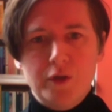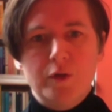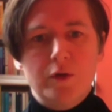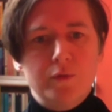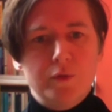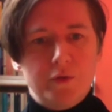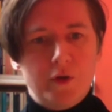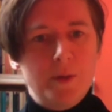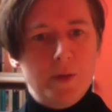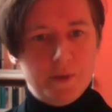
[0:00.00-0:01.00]
novels
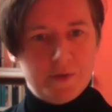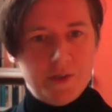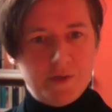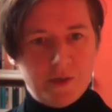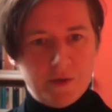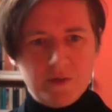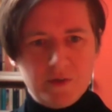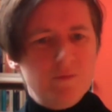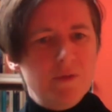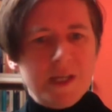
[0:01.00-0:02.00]
are published each year. It's a
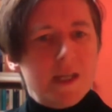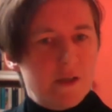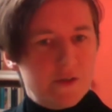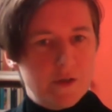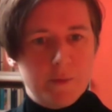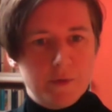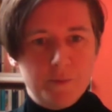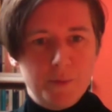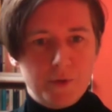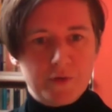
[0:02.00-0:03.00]
ridiculous number of
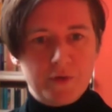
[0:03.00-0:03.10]
books.